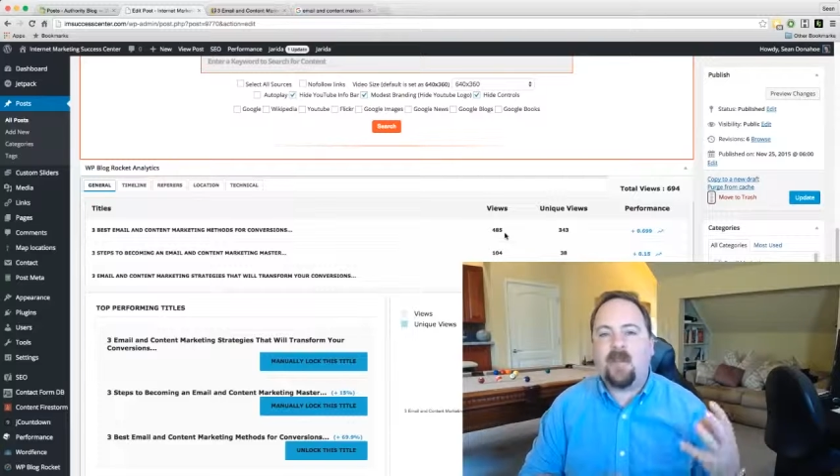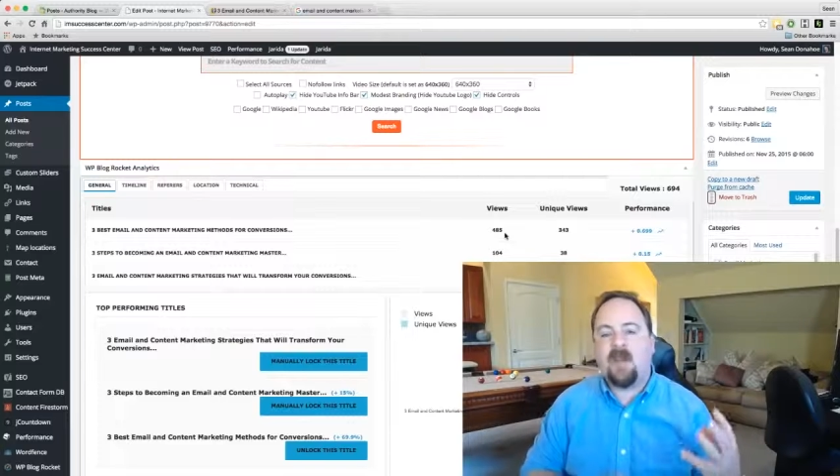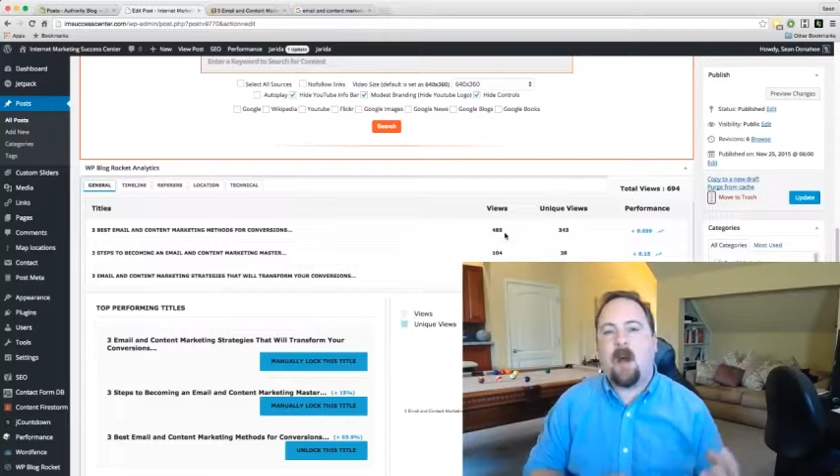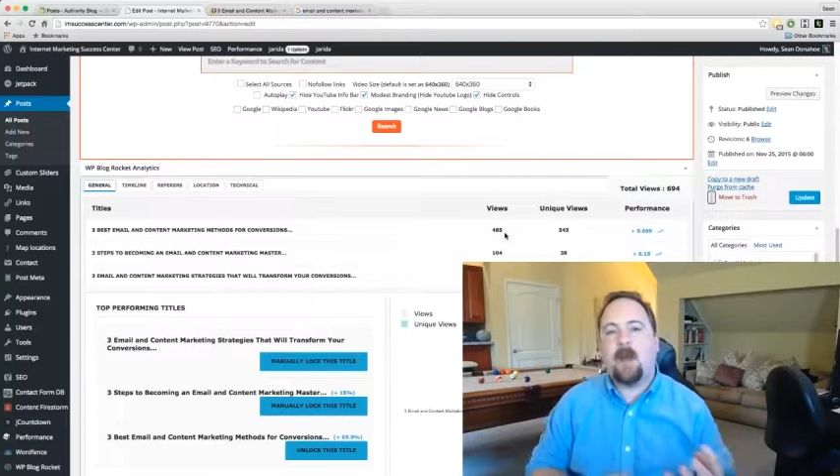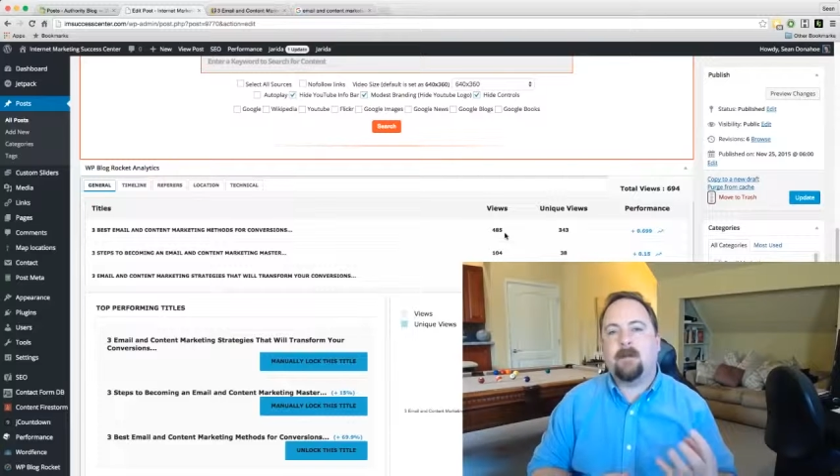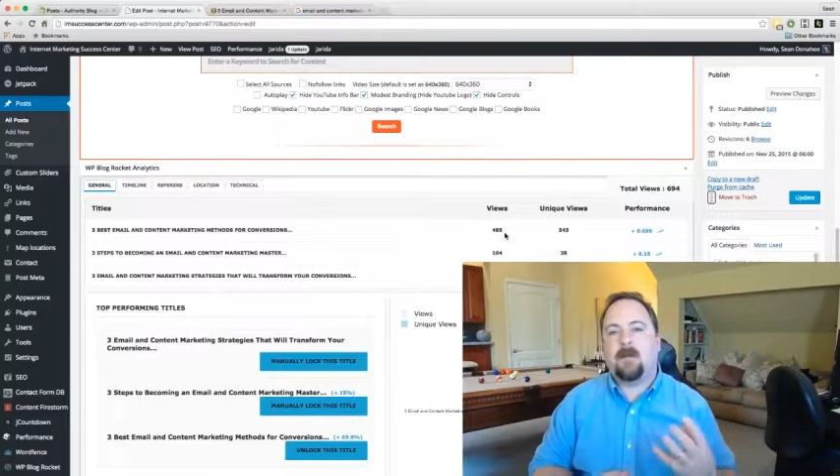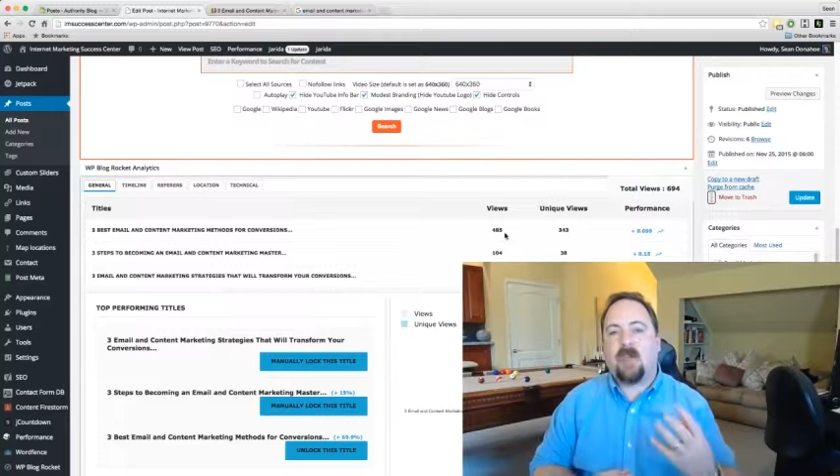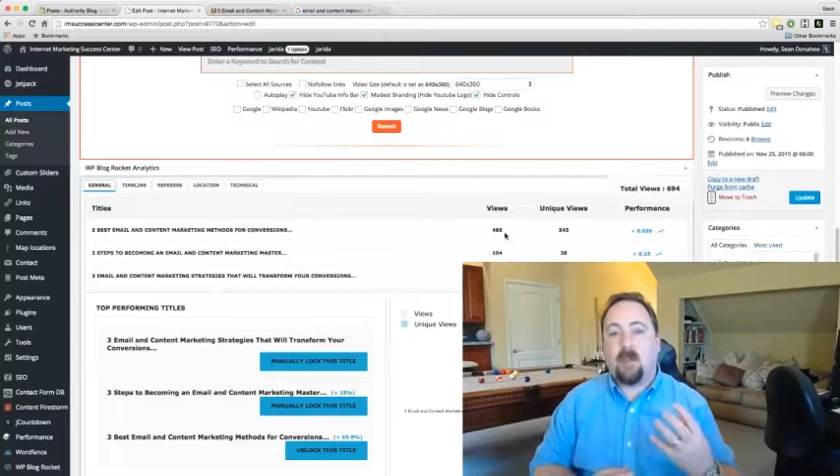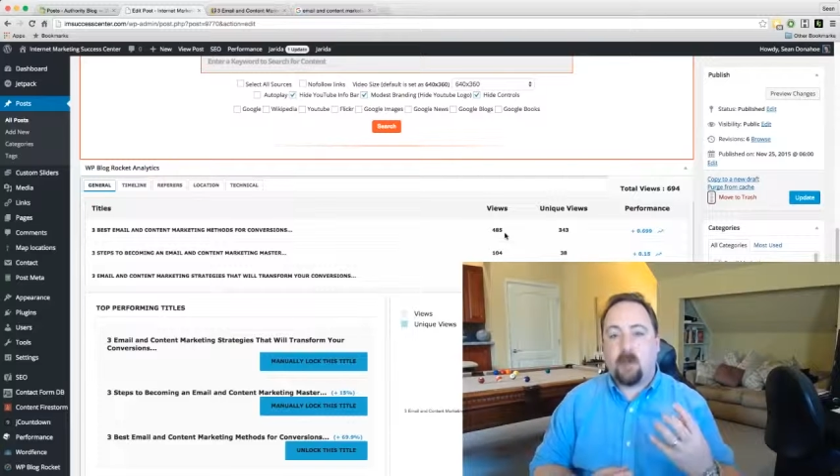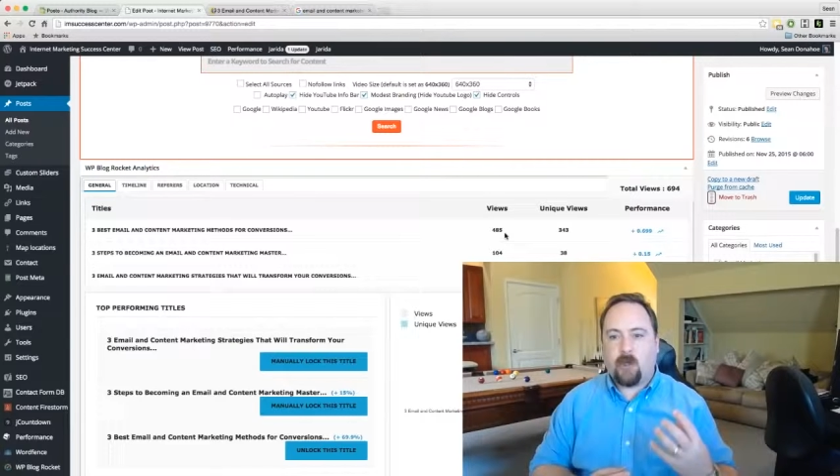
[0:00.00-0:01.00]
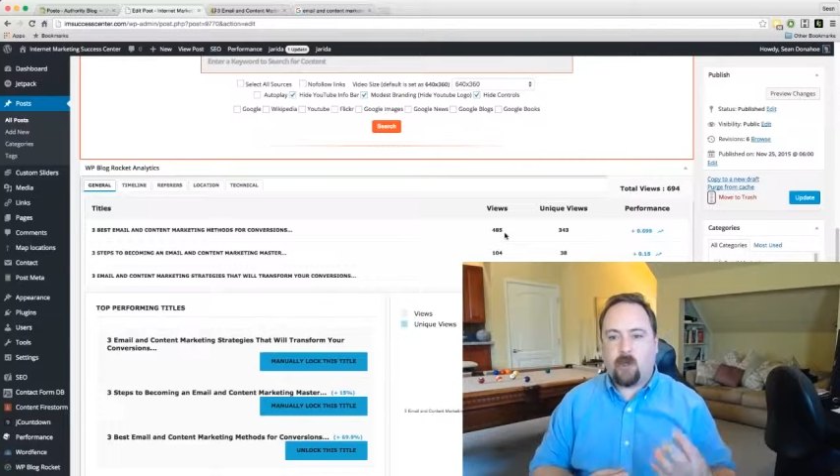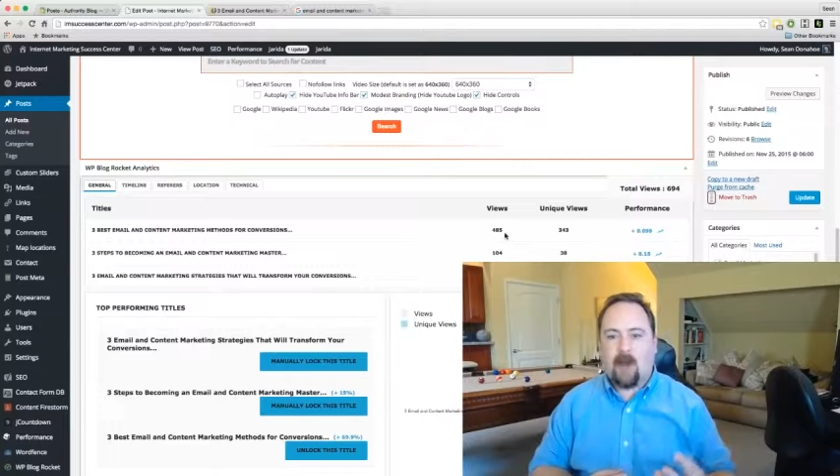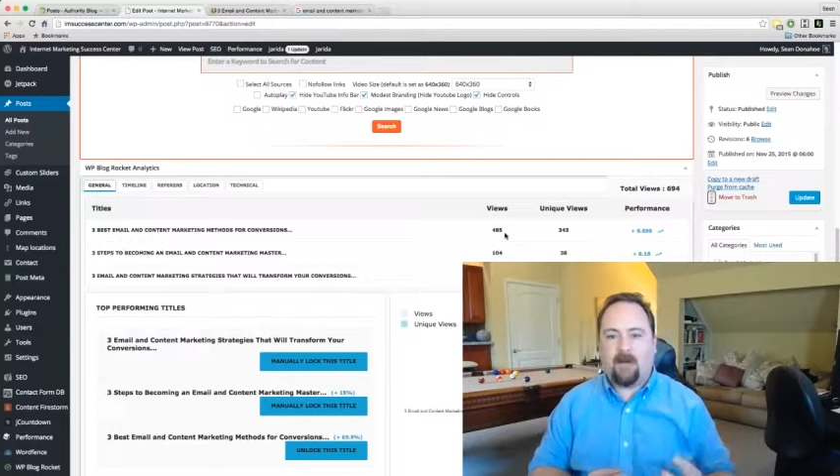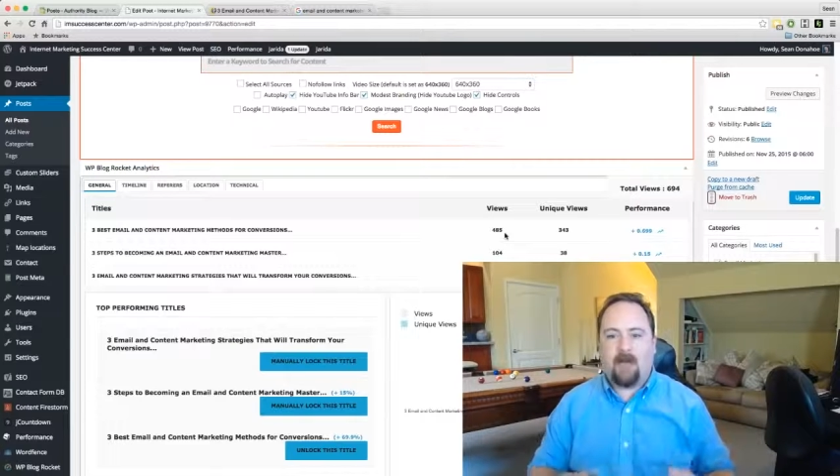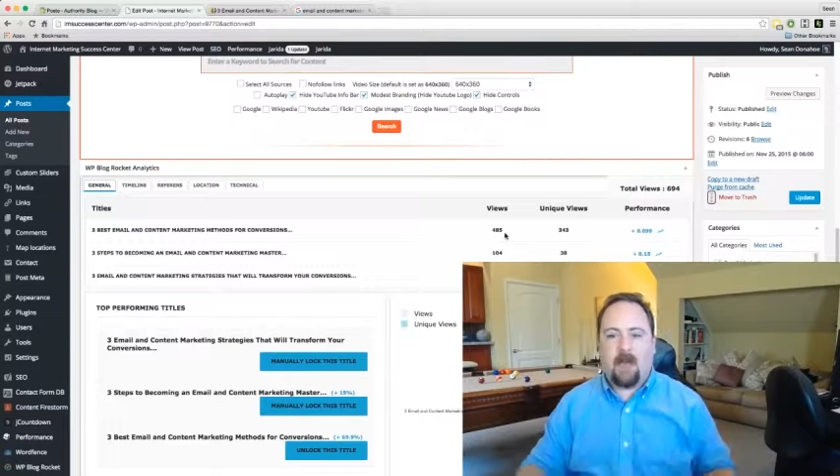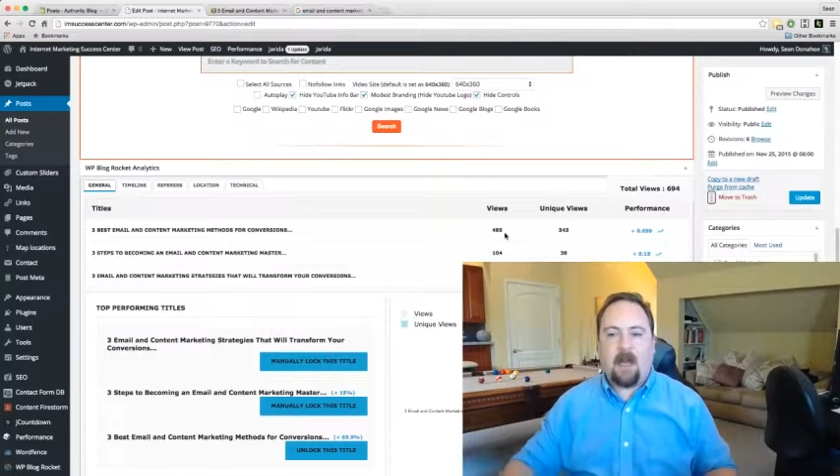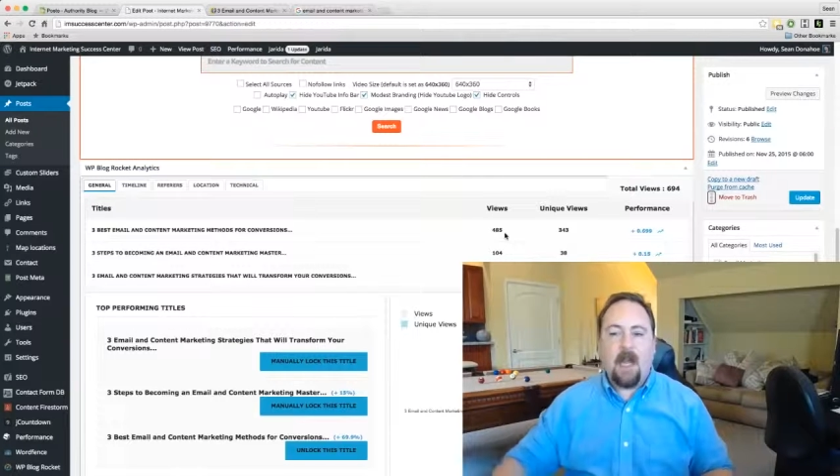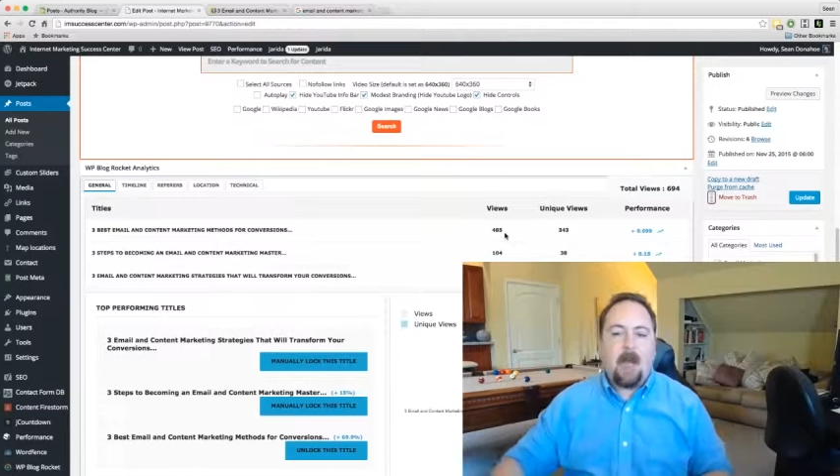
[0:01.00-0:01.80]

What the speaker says: times the traffic,